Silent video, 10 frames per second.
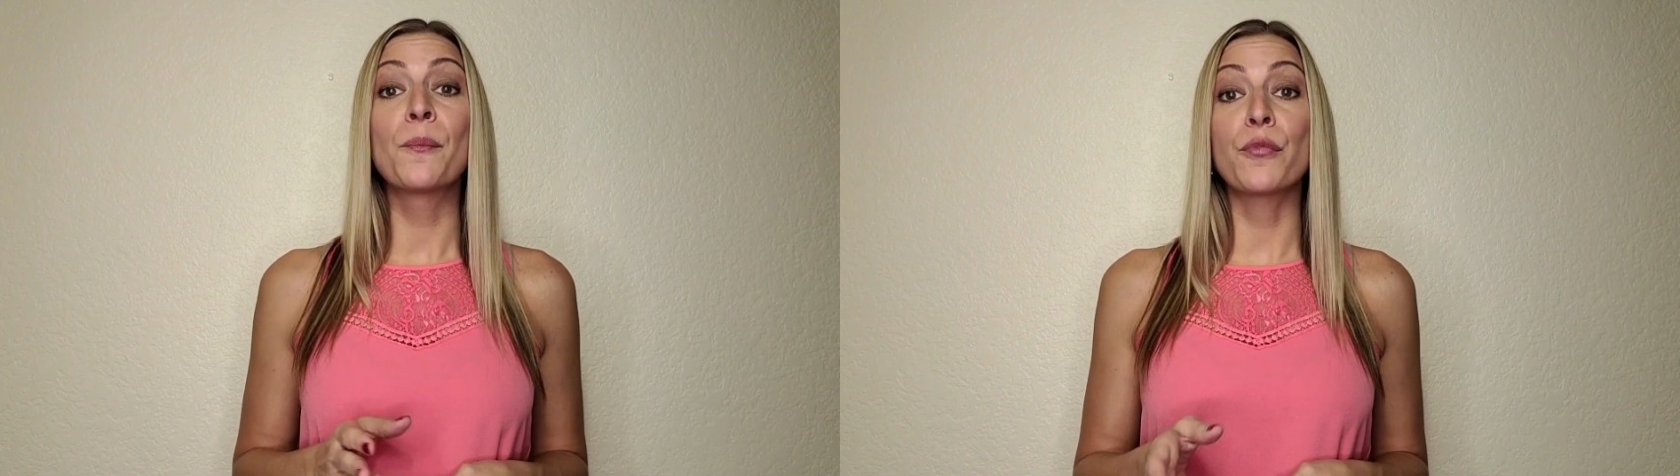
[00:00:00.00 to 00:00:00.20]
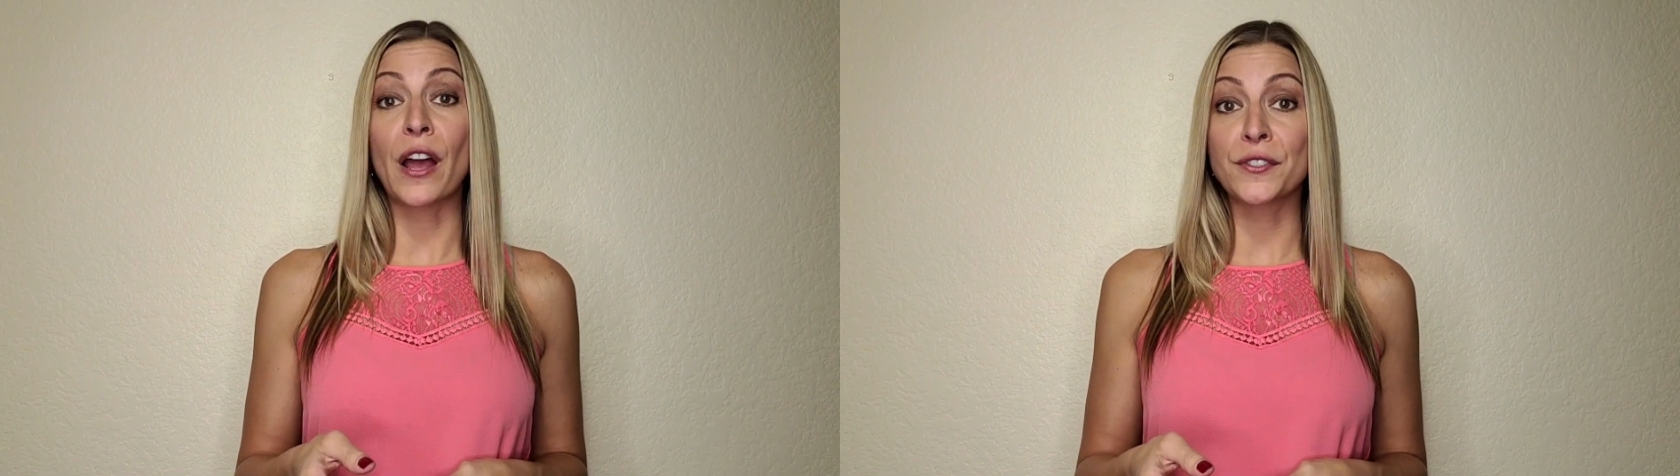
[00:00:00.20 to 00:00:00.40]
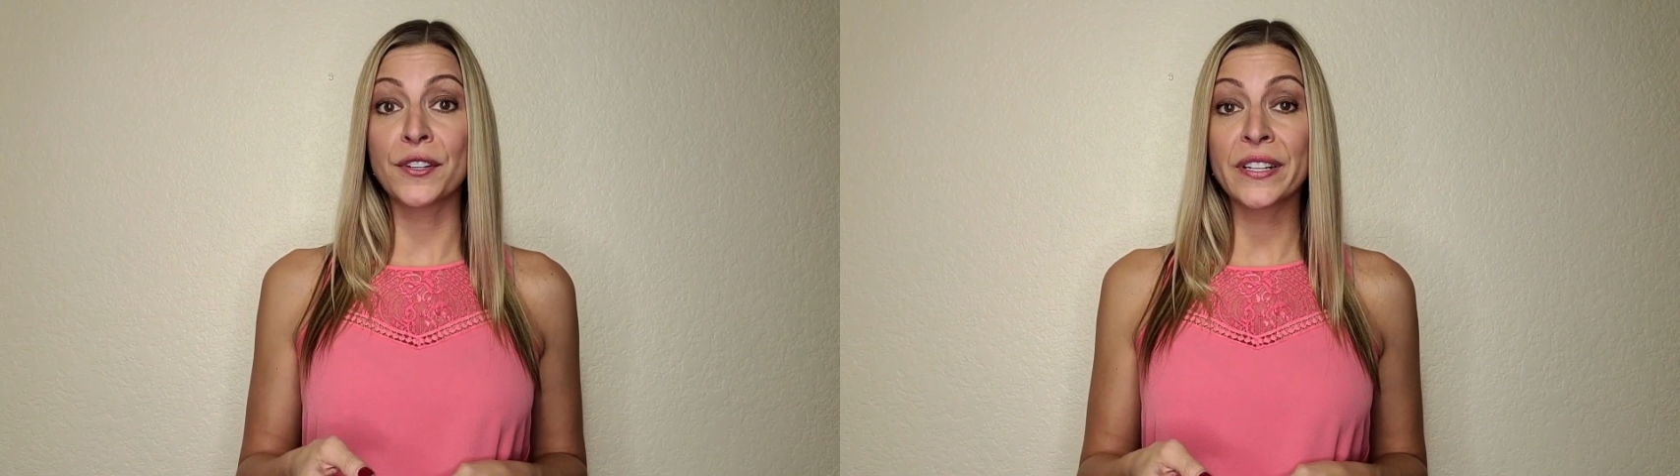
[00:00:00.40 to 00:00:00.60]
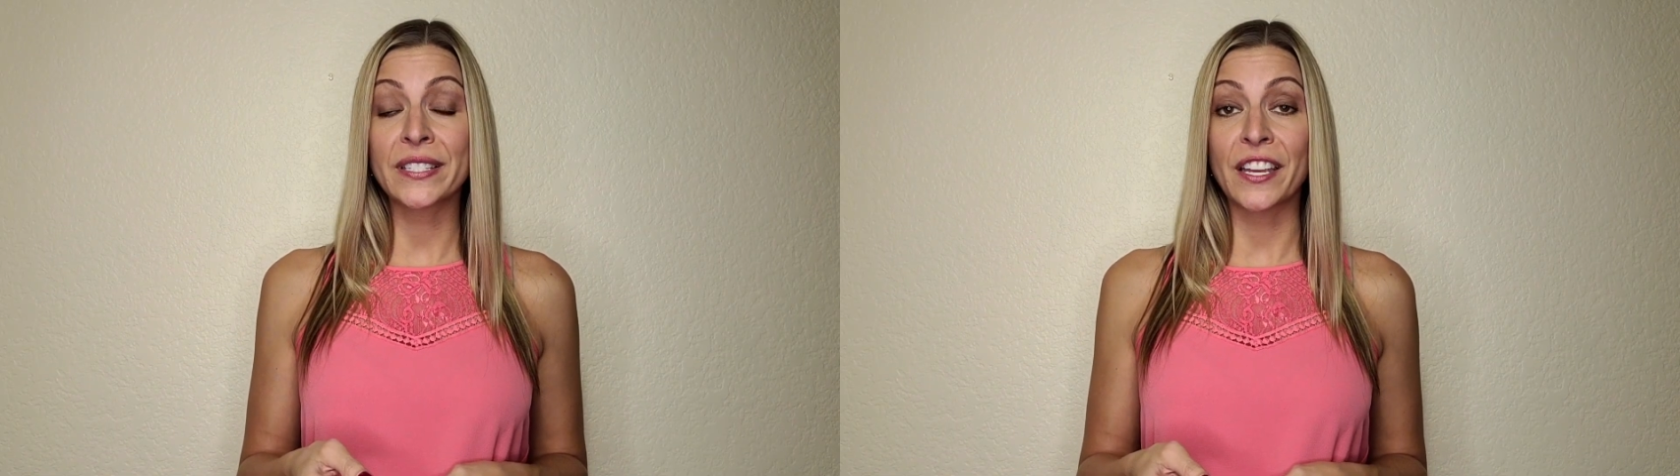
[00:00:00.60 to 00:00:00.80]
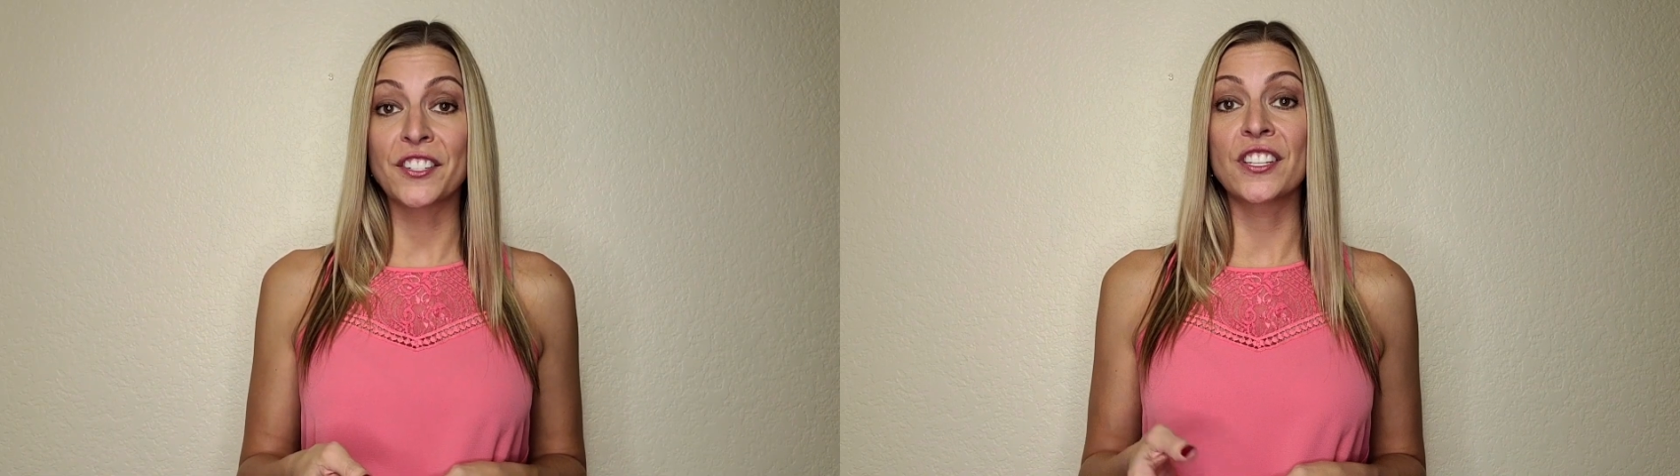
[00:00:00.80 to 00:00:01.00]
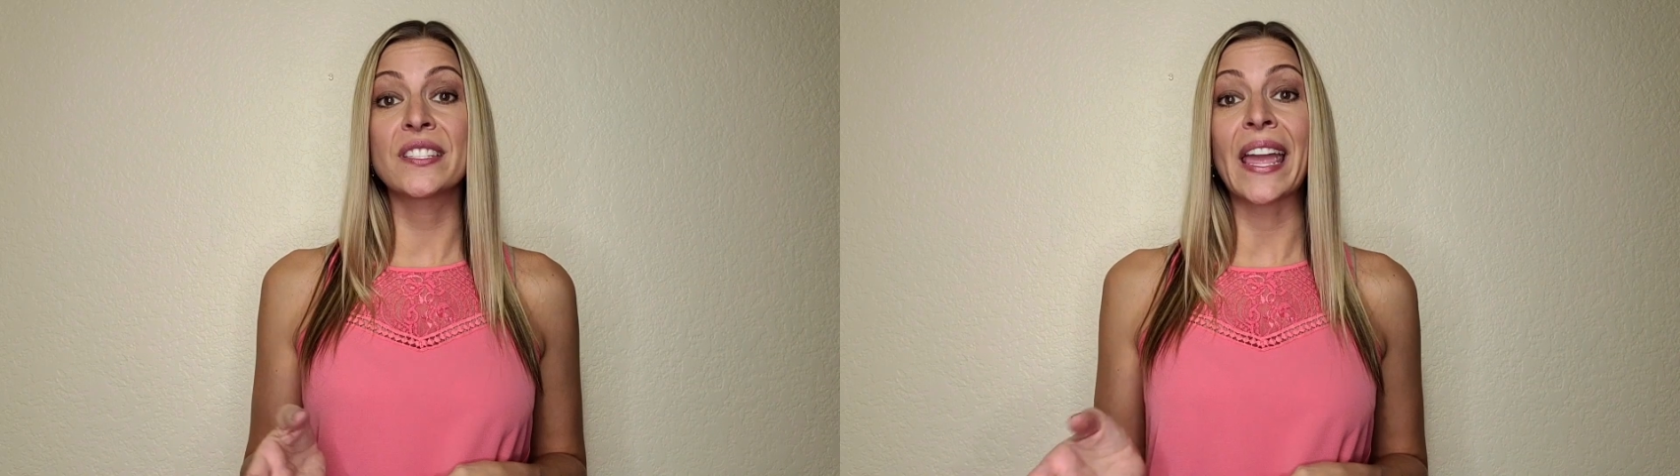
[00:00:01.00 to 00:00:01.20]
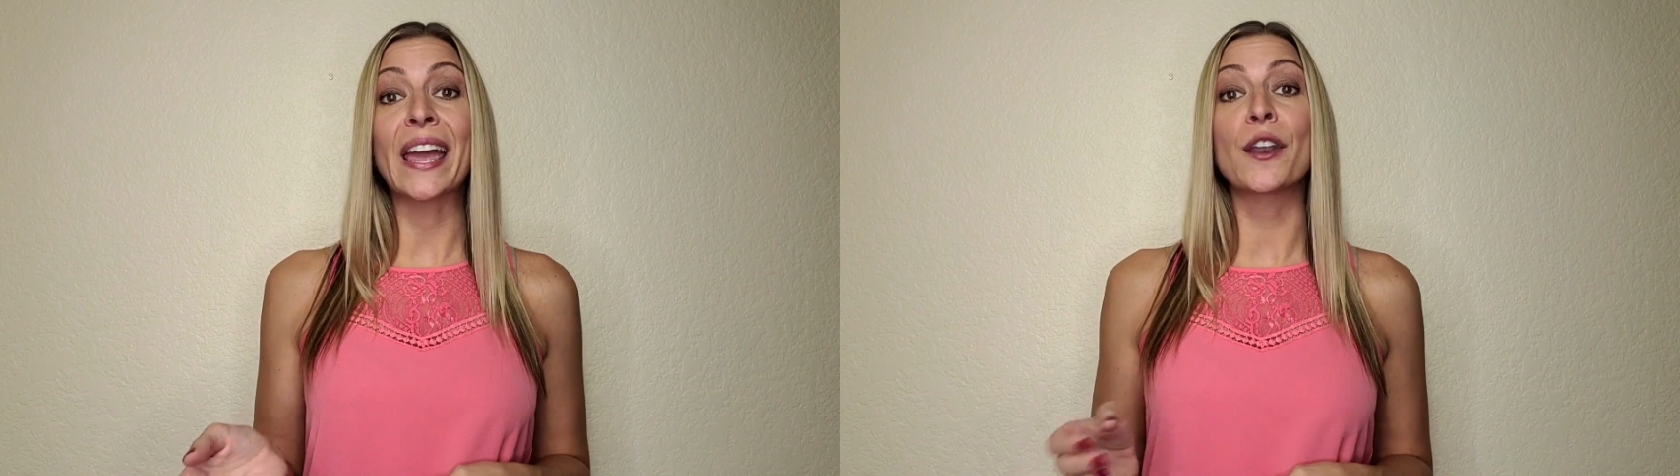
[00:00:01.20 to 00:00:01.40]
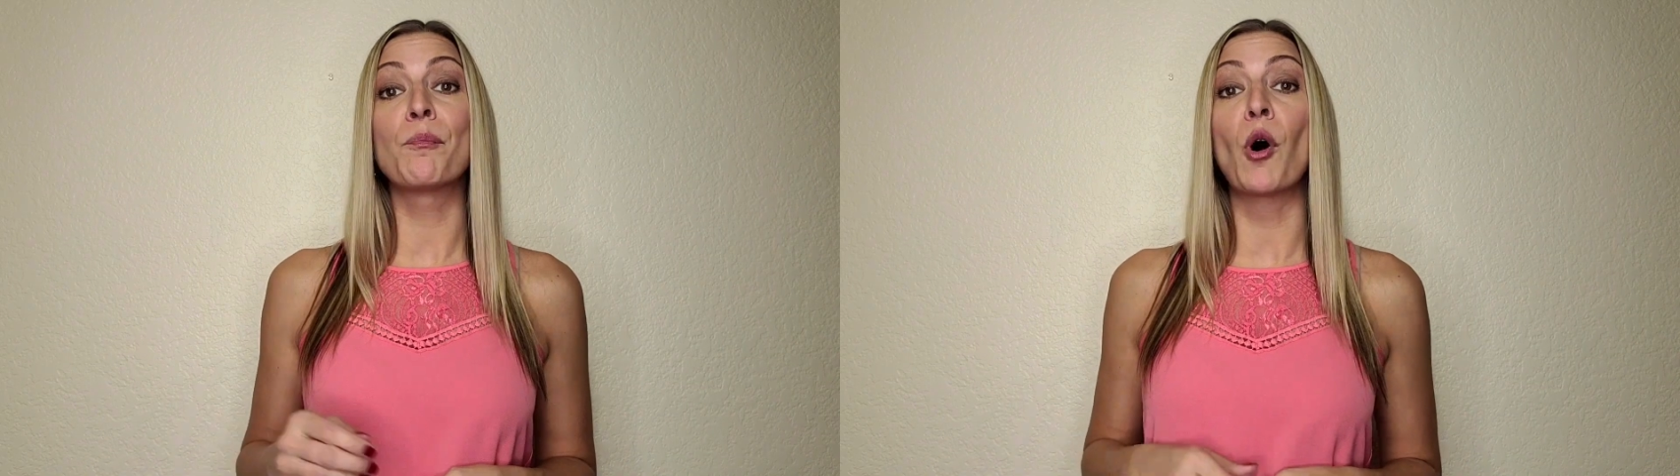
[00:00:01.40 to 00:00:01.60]
browser extensions,
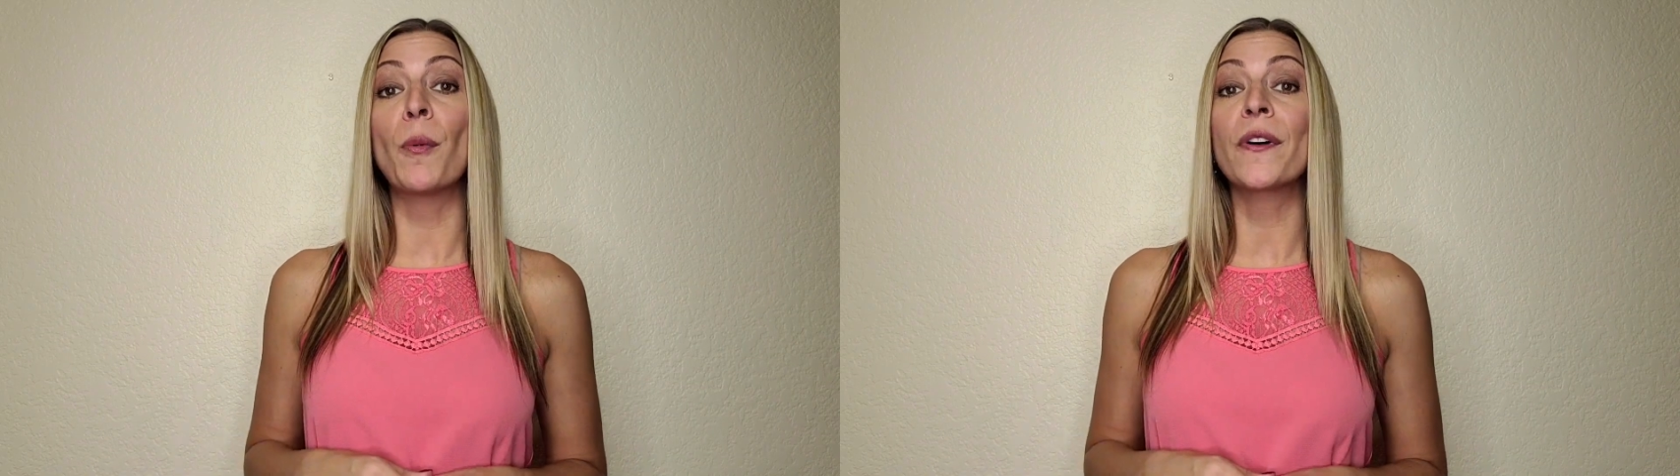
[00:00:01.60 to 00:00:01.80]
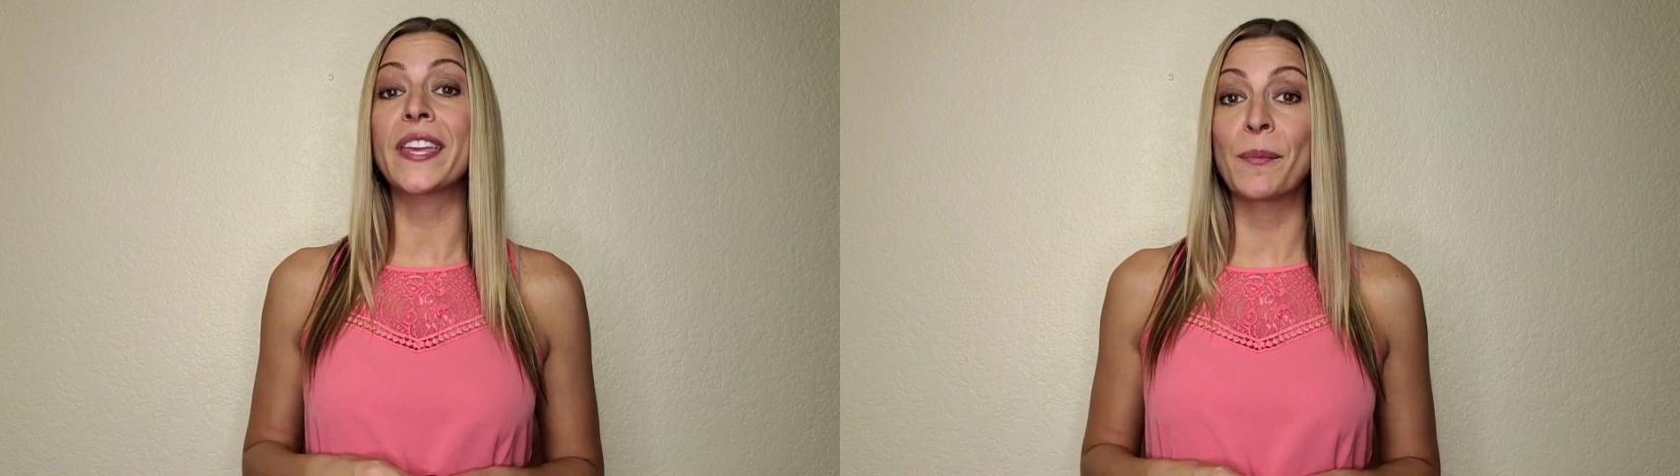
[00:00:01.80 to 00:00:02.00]
and mobile